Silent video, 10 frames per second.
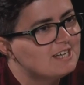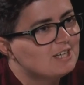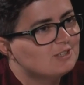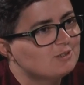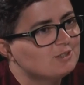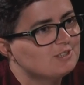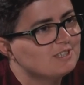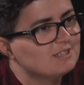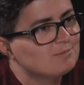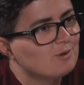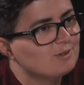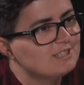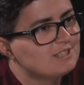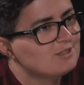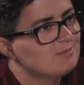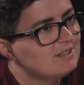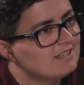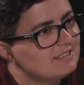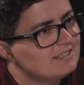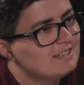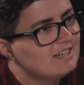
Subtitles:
Don't you think more needs to be done?